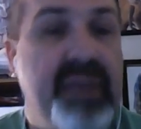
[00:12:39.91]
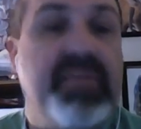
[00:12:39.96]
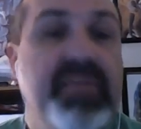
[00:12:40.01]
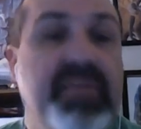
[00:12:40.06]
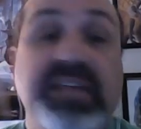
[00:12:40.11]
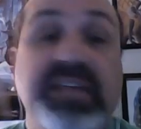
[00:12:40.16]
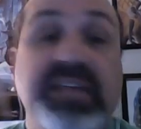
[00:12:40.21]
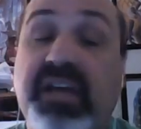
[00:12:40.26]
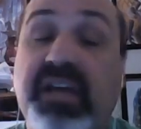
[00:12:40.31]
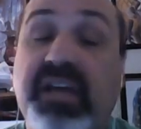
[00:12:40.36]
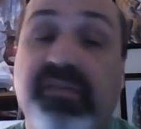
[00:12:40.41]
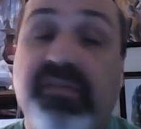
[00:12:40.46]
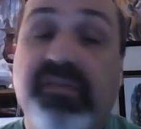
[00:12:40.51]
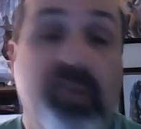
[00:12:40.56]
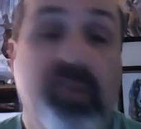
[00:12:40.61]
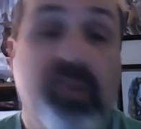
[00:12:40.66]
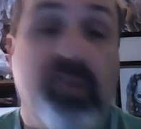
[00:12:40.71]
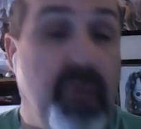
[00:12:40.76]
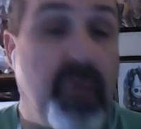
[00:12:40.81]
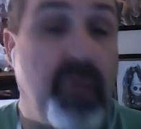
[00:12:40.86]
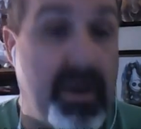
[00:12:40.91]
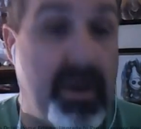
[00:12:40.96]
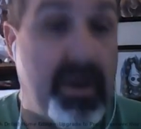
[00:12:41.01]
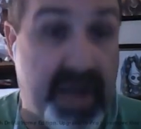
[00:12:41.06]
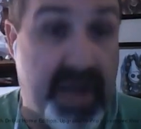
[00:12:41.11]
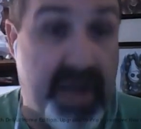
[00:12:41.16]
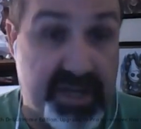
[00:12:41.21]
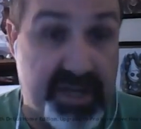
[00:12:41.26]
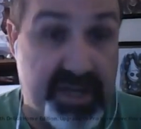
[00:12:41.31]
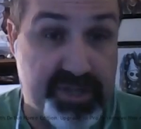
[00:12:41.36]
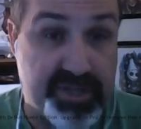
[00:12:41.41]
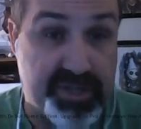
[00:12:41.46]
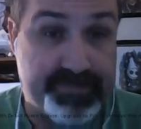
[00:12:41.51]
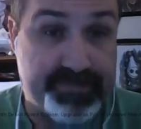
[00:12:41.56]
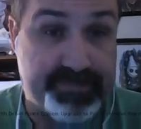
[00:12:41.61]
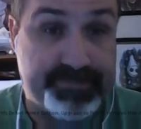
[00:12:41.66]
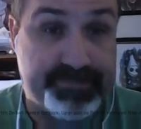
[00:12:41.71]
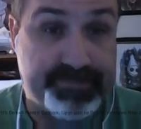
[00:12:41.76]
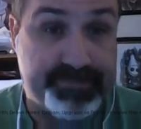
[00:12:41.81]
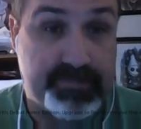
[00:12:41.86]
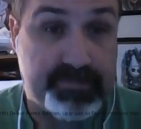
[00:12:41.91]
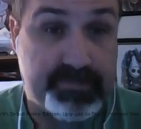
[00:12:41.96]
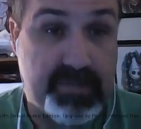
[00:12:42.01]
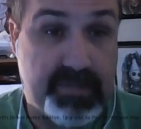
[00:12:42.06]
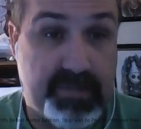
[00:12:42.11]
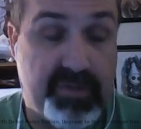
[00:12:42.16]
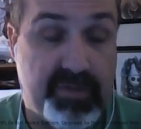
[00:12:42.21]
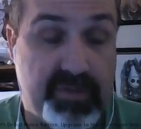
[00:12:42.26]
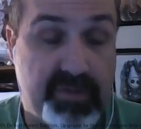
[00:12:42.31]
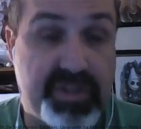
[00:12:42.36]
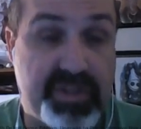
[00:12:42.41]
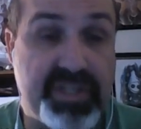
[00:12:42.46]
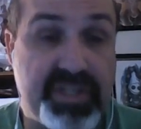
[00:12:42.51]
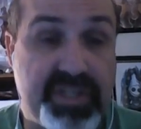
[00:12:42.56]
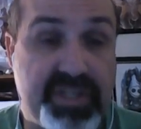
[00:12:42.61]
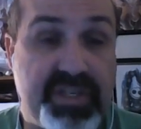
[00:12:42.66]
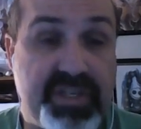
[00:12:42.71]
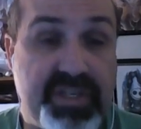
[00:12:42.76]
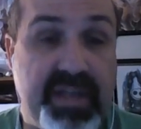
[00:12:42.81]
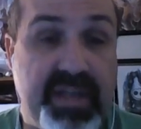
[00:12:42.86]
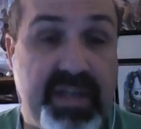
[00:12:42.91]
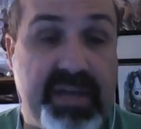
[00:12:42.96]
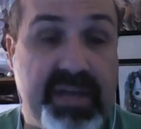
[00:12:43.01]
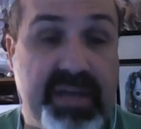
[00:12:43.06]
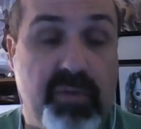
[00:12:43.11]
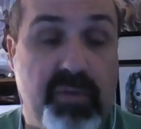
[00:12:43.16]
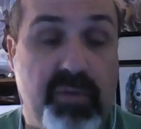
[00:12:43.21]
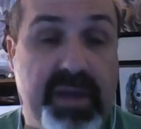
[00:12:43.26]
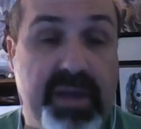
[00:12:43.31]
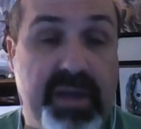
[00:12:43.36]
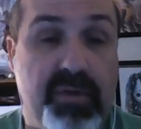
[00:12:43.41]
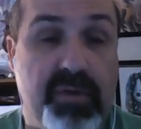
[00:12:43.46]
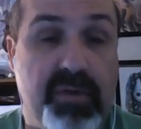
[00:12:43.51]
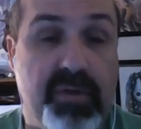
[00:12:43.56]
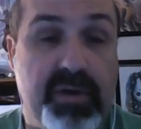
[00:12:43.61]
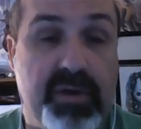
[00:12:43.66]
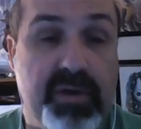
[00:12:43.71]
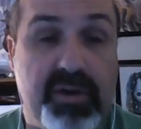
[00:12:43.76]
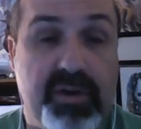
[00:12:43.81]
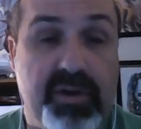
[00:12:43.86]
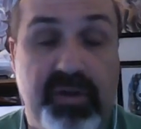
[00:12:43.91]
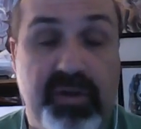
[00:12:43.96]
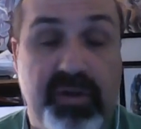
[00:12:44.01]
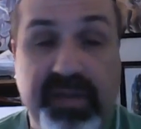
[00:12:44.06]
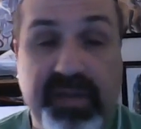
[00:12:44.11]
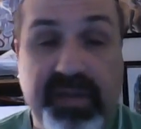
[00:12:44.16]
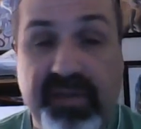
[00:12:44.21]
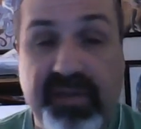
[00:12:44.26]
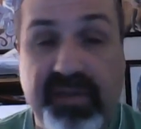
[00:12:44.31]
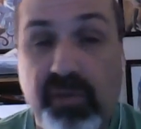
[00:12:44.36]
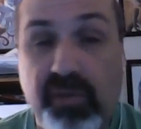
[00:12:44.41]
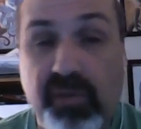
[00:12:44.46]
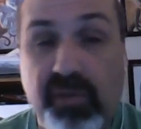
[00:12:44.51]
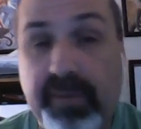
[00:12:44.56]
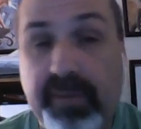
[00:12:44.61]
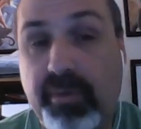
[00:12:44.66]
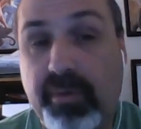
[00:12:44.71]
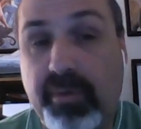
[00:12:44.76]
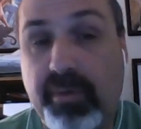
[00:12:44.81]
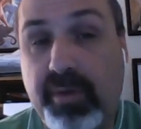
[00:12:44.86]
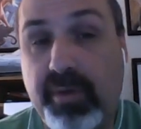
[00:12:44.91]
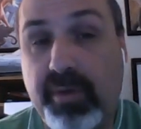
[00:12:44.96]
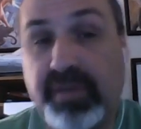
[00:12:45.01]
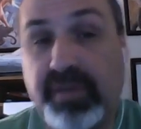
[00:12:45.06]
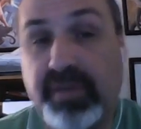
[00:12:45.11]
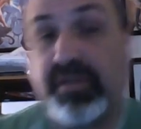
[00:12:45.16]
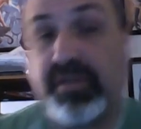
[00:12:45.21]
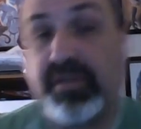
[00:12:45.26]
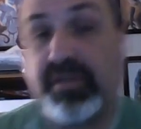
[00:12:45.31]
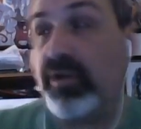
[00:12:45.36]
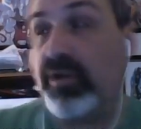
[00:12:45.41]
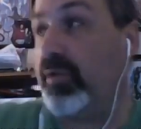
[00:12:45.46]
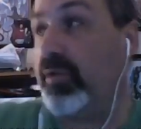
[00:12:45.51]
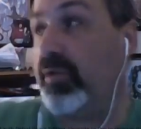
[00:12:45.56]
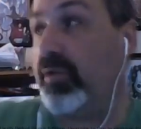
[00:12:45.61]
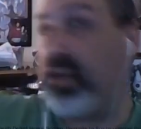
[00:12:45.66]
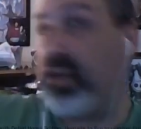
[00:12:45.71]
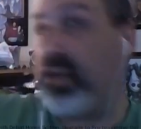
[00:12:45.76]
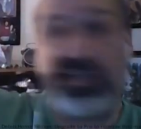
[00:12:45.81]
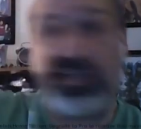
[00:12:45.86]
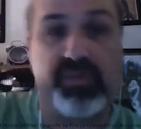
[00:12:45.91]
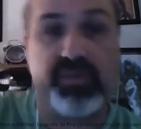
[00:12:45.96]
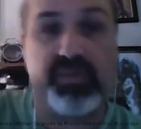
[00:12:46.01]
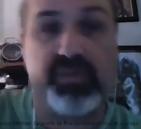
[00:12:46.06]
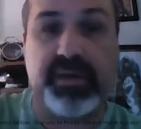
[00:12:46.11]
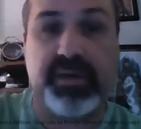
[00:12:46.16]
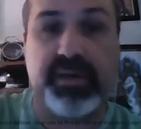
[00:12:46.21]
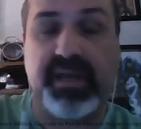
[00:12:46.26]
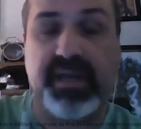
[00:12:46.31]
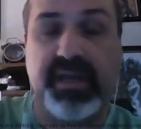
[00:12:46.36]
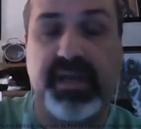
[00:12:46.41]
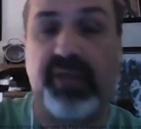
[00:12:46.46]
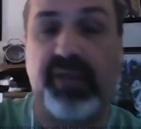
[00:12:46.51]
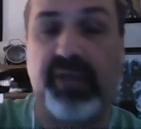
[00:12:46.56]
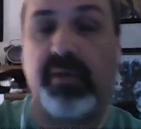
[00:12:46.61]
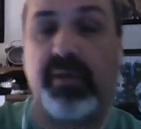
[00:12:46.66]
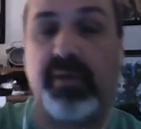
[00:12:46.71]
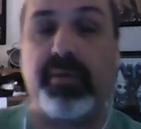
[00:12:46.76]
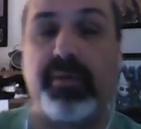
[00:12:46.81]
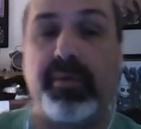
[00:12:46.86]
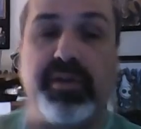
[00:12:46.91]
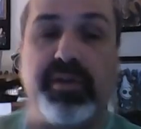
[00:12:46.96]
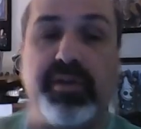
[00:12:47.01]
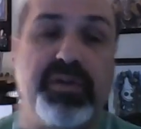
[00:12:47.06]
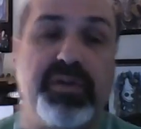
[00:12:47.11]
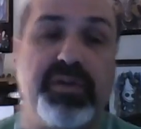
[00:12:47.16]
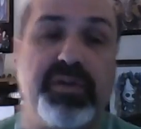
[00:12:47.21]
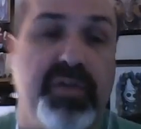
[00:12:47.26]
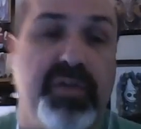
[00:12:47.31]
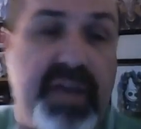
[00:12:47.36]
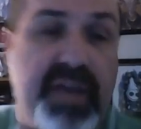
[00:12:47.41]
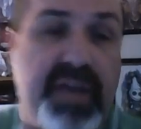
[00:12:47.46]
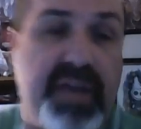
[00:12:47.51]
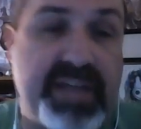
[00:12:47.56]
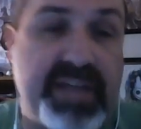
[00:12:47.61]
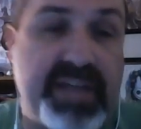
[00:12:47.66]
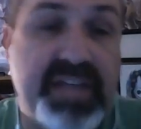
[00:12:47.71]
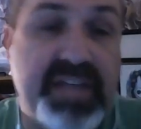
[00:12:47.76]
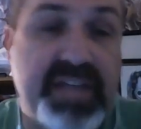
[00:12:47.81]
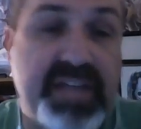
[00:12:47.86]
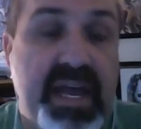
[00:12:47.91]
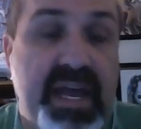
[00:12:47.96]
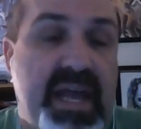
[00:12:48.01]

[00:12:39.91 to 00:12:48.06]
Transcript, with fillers: They take a full round action versus like a regular, you're cleaving one opponent to go to the next one, hitting one opponent to go to the next.